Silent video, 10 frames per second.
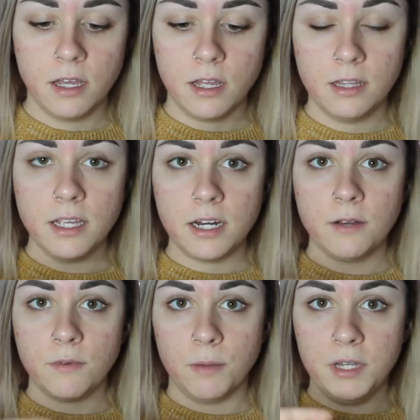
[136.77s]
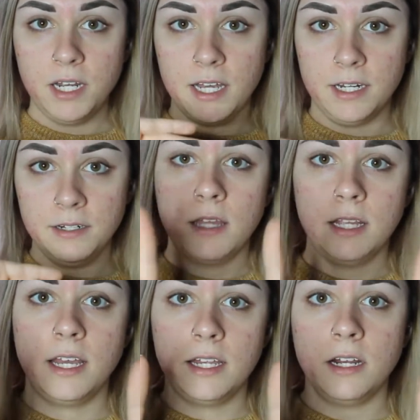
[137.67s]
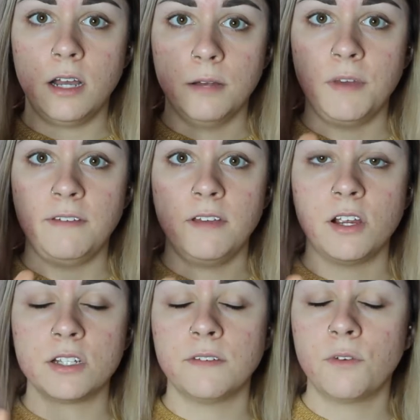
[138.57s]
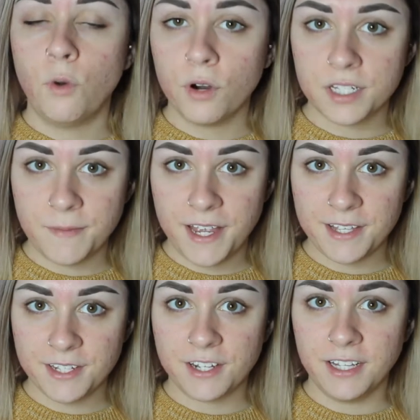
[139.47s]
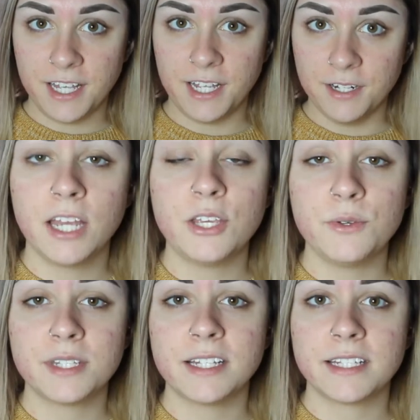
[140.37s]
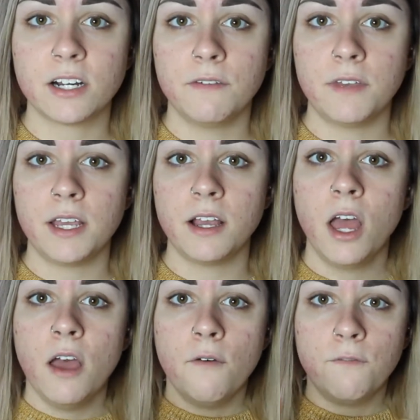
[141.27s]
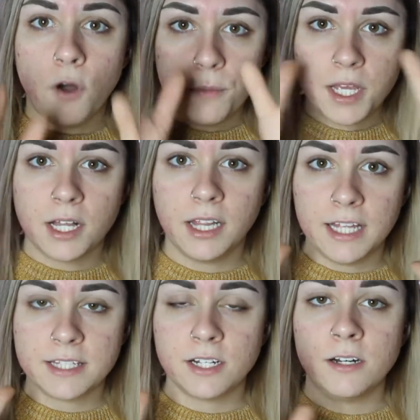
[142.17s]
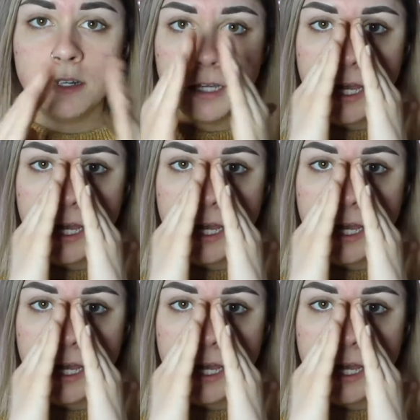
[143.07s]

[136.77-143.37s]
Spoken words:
And then I rub it in, and then on my fingers, of course my hands are clean. I use the CeraVe foaming cleanser.